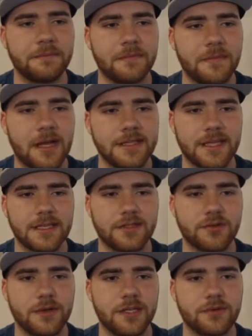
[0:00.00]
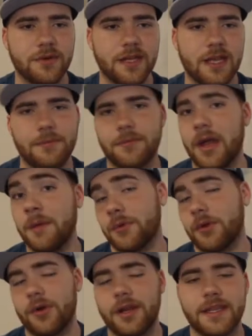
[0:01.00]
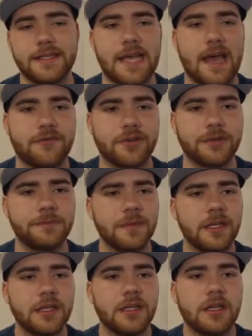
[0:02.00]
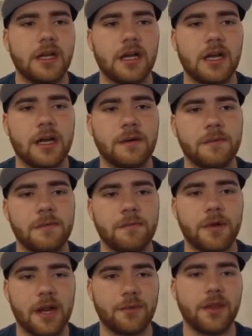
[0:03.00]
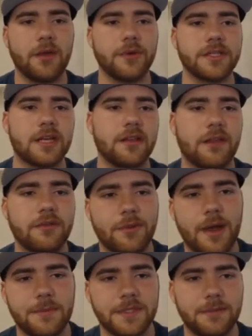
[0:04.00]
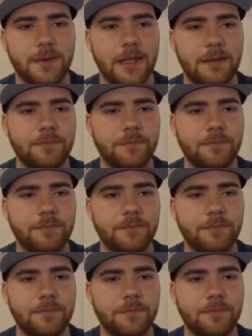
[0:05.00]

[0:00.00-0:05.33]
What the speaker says: Hindsight's 2020. I'm recording this after. But I really wish I had left the Rapid Spin